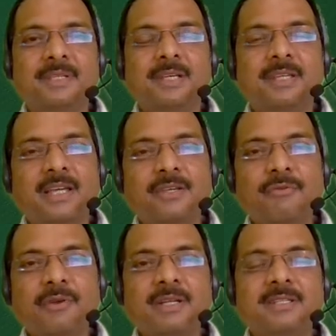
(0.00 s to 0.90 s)
Thank you
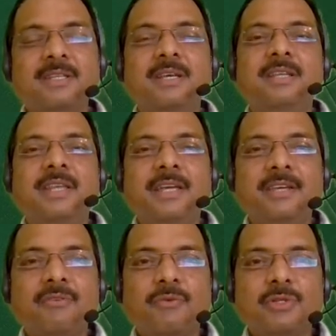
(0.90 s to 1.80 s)
friends. Thank you
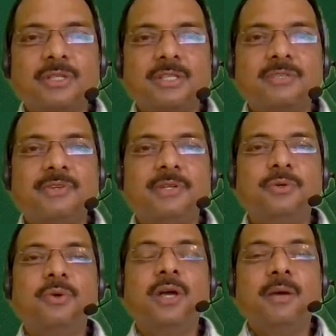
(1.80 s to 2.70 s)
for watching this
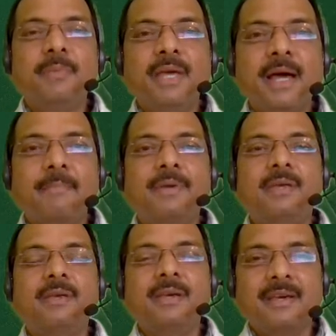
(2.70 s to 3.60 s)
video. Be happy,
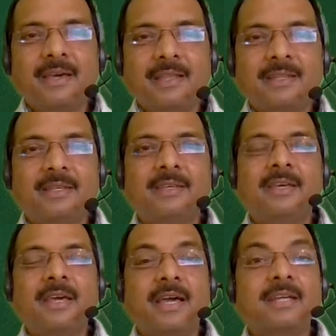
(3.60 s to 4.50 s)
healthy
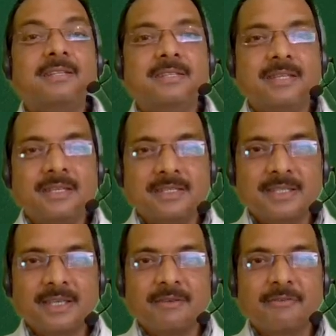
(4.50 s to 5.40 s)
and stay
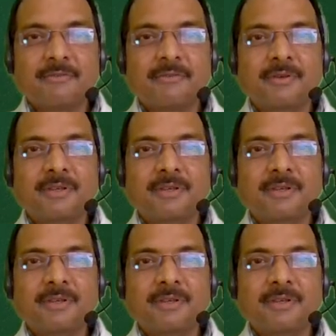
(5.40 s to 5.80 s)
safe.